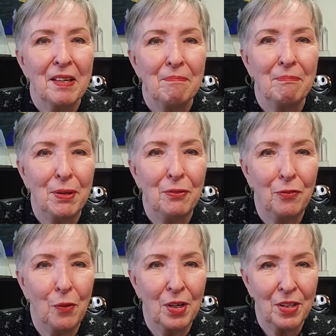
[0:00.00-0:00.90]

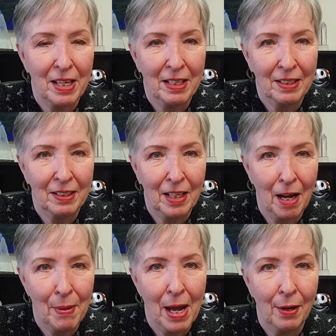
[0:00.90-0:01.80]
before they
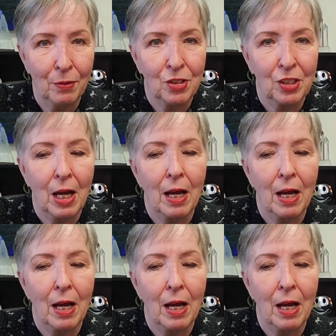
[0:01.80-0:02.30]
come out.